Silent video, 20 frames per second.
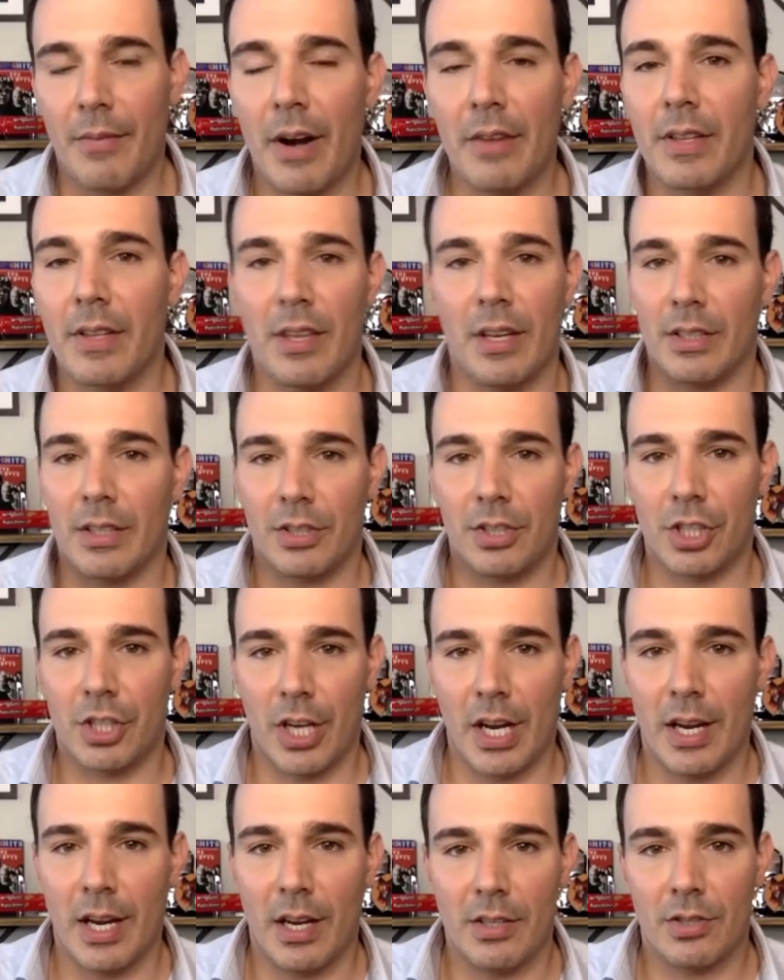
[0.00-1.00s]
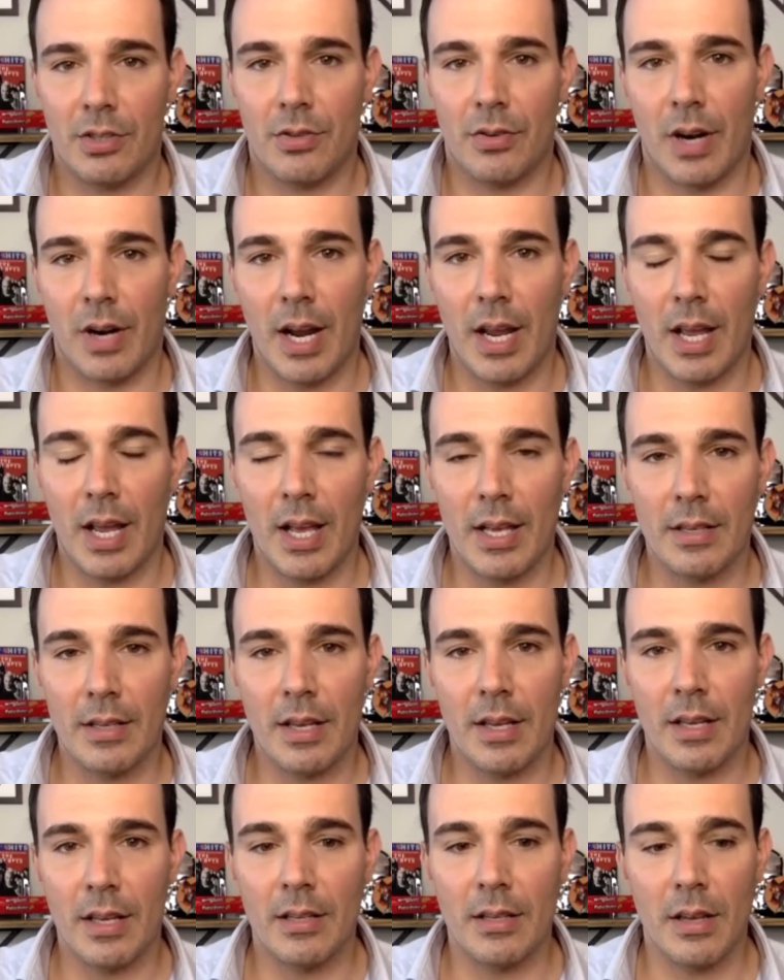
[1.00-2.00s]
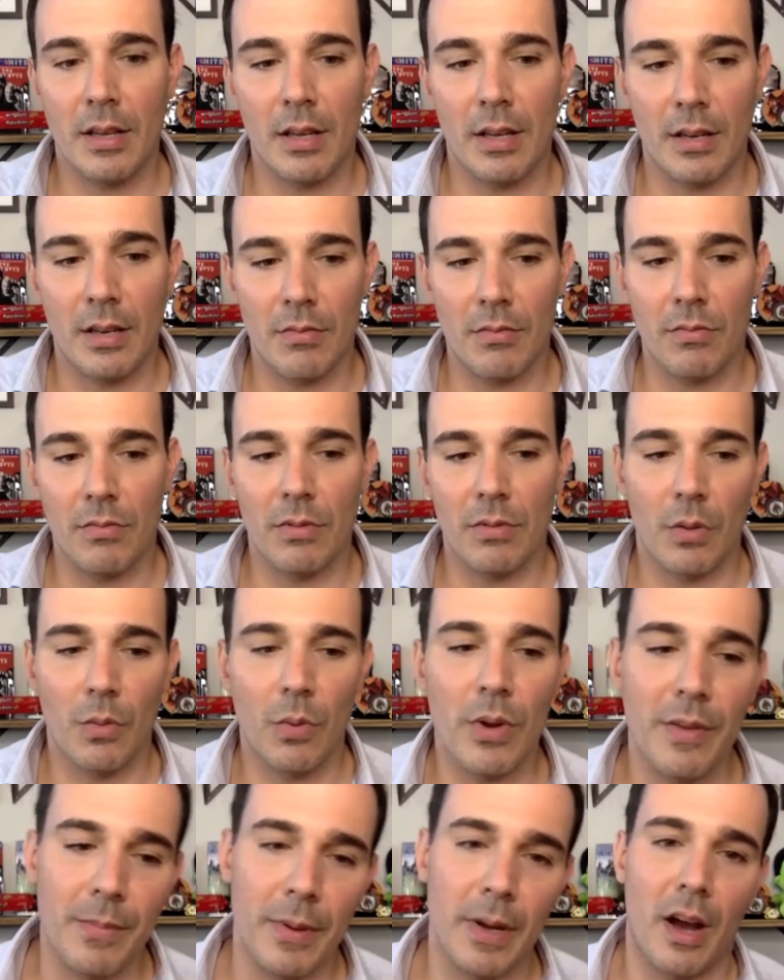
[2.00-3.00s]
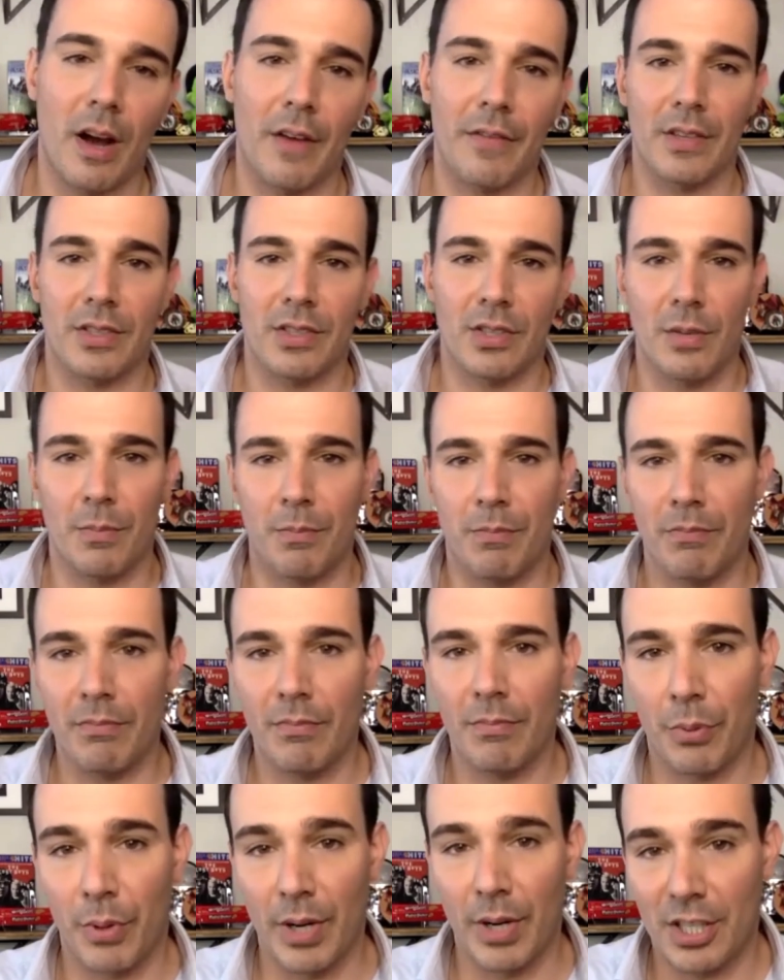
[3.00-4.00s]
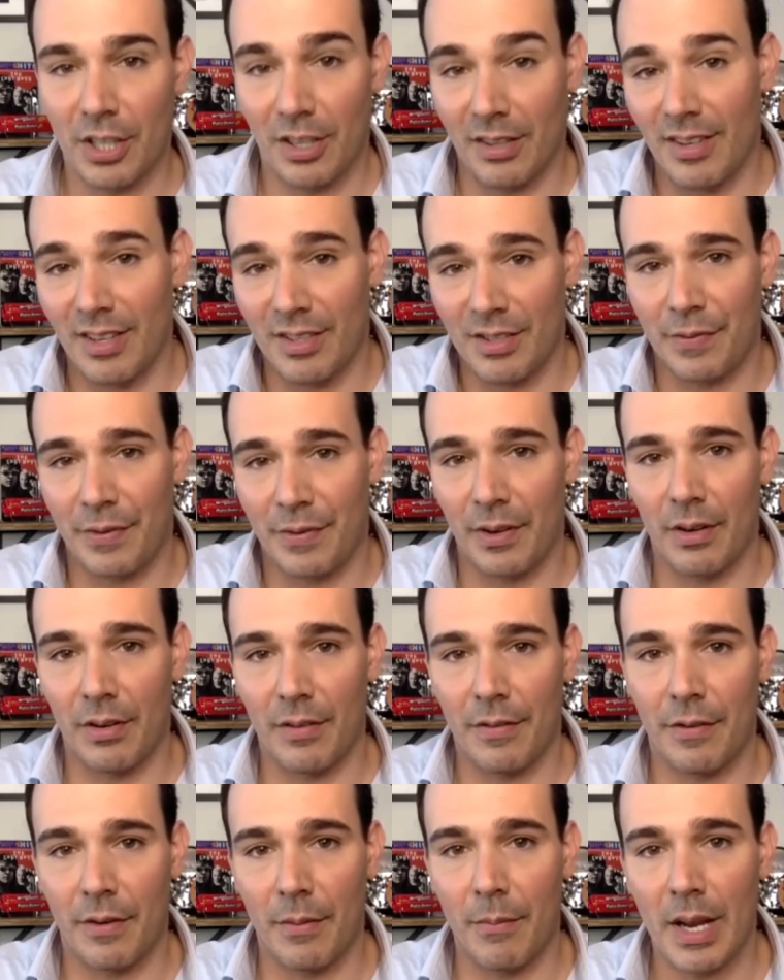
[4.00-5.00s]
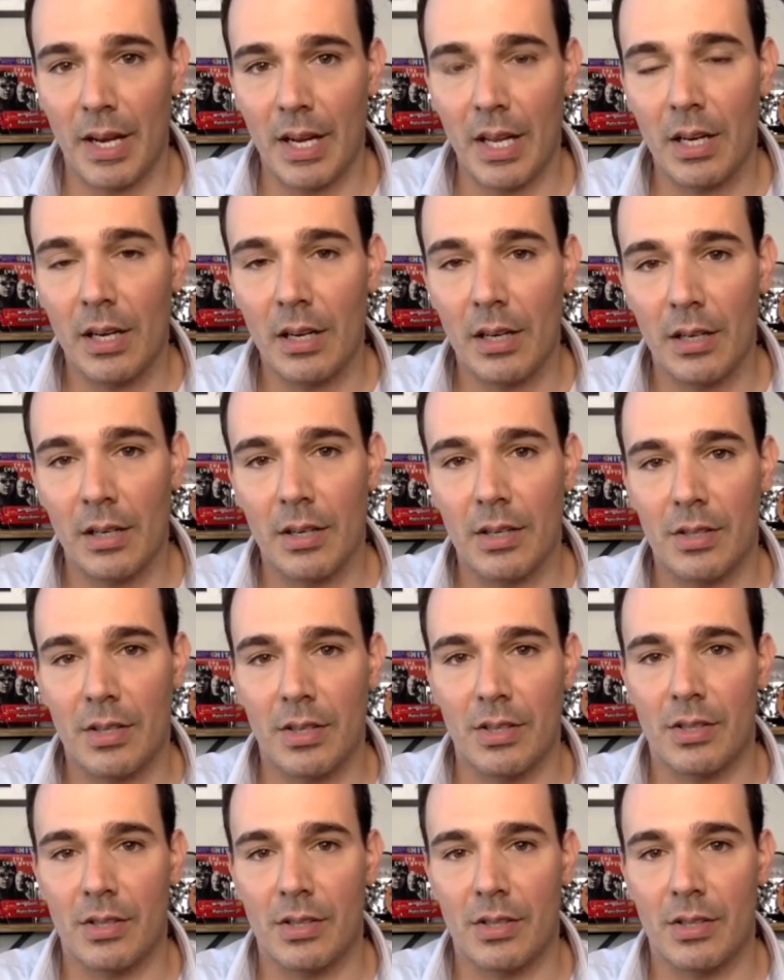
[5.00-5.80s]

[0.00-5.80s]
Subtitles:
Everything has changed, right? And we've been obviously preaching this for many years.